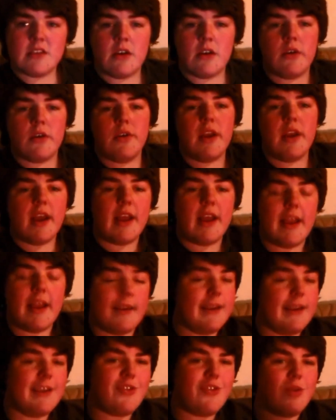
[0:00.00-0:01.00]
so yeah,
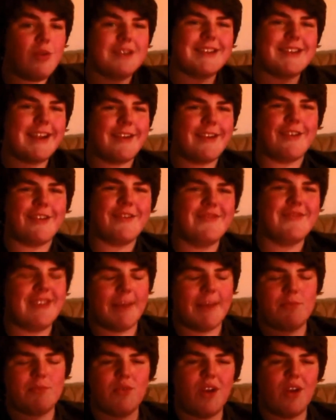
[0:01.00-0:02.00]
an interesting
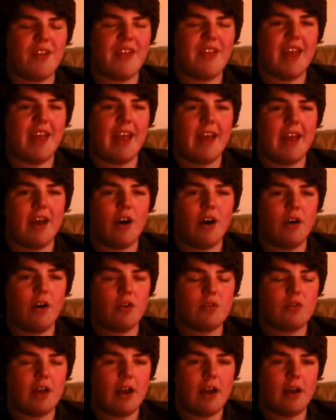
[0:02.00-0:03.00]
concept right there
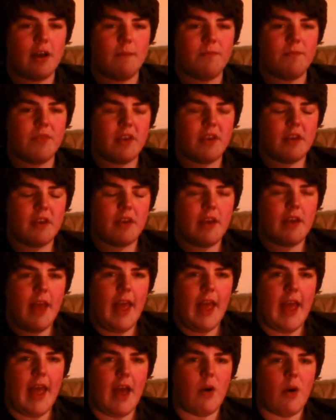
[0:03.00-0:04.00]
on
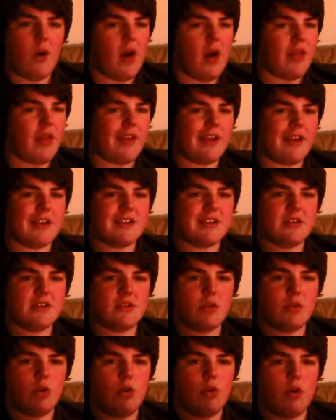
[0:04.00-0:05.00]
how I think I
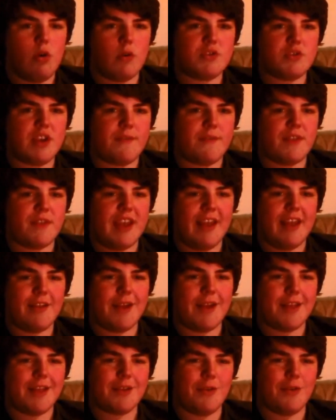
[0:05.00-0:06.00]
just saw Jack the
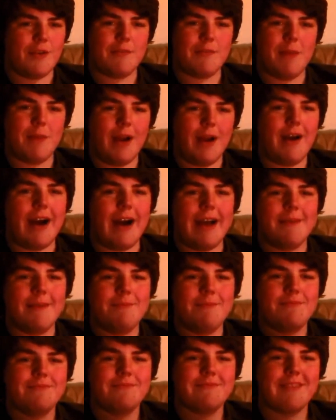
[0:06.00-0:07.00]
Killer out the corner of my
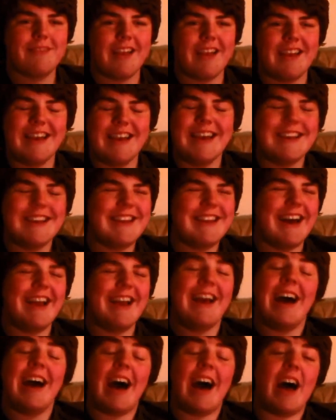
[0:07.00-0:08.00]

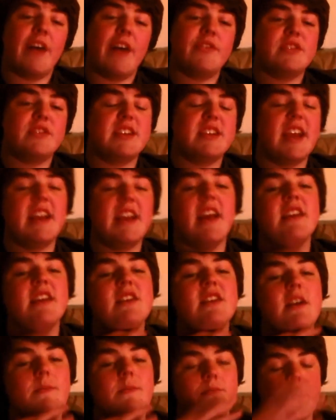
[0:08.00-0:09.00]
eye. The Seed
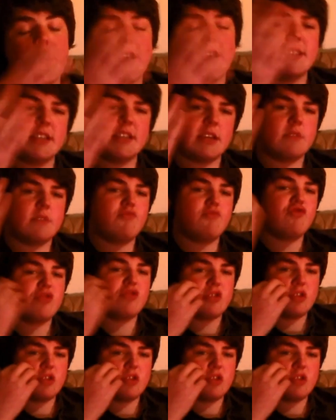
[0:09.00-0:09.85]
Eater, it's a